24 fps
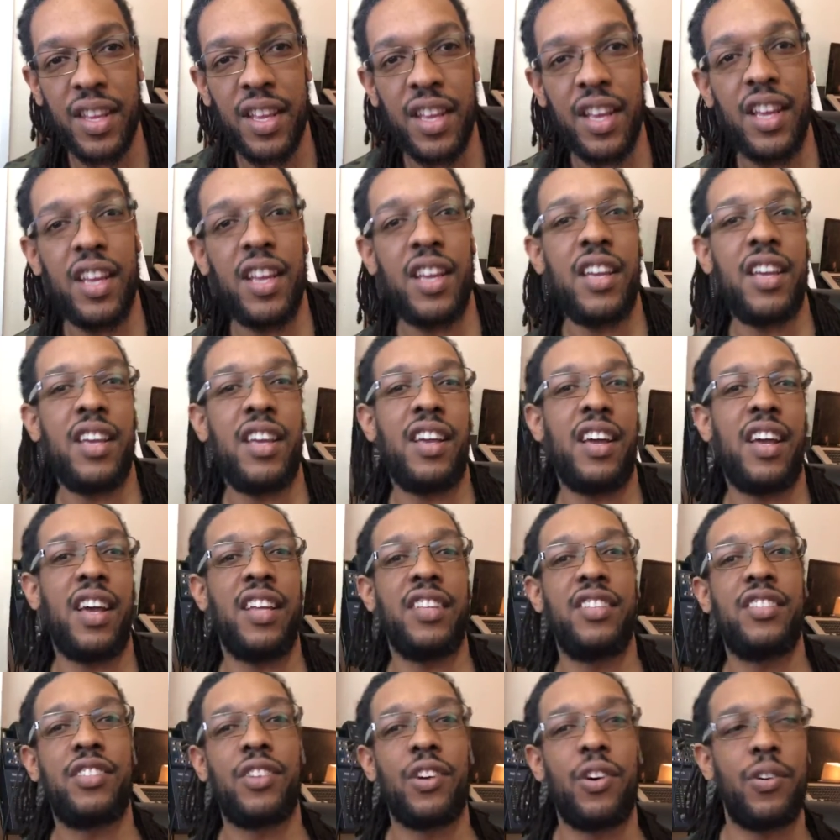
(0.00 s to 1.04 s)

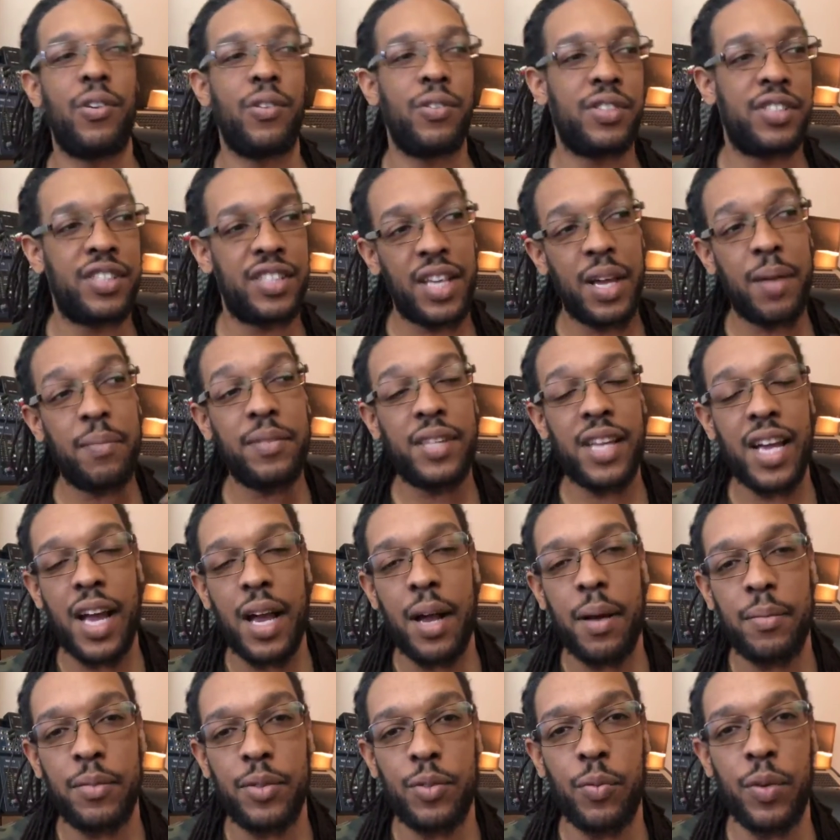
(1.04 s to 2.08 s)
And so
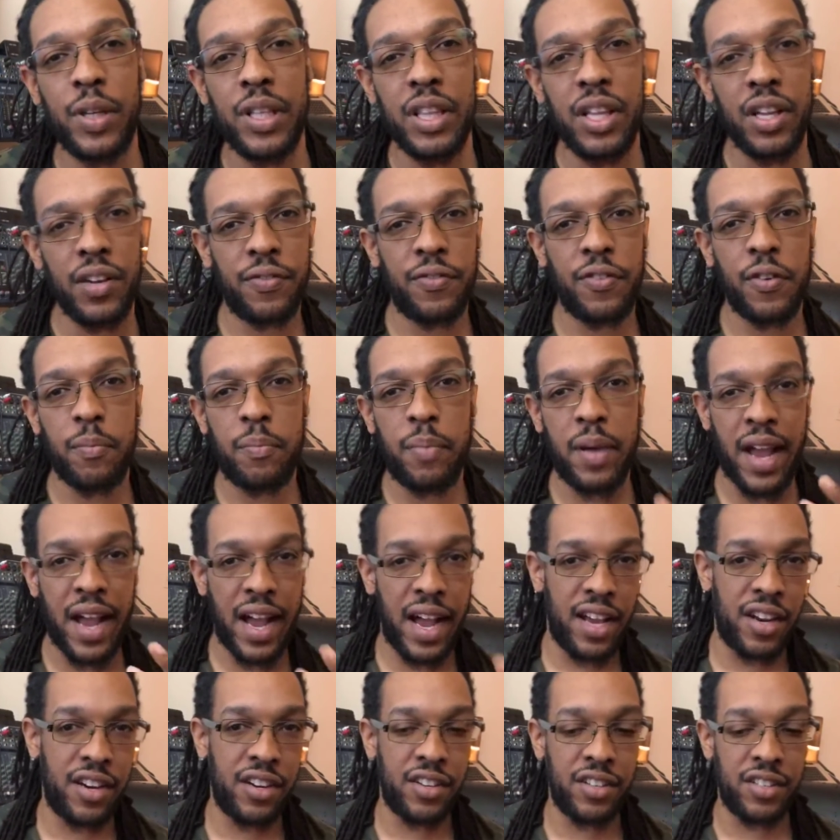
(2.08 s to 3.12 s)
sometimes we look for
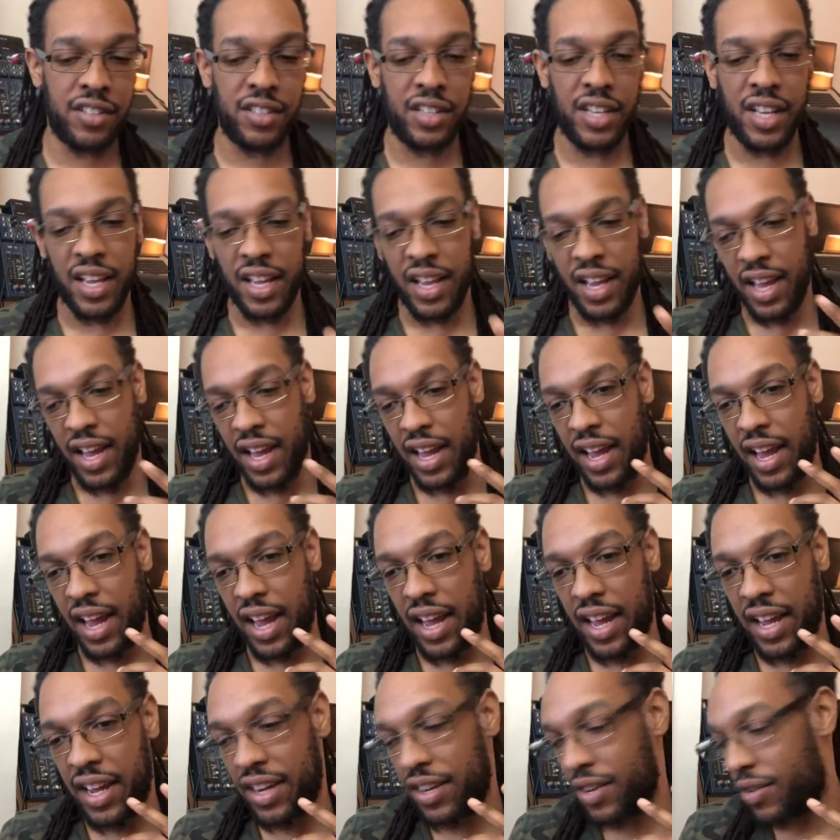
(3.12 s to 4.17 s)
pattern
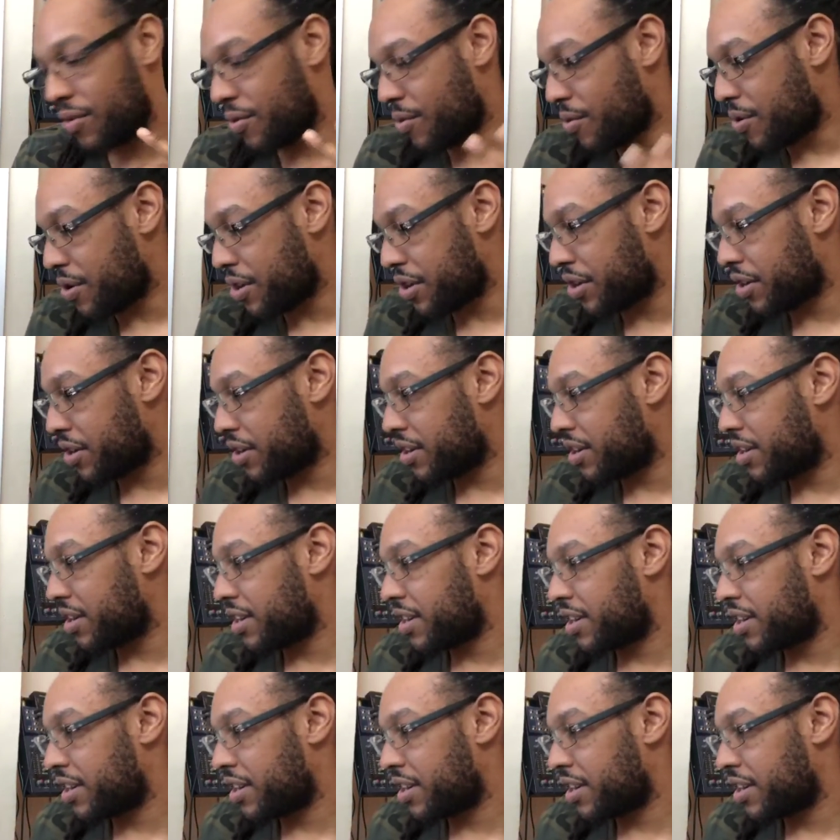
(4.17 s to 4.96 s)
and order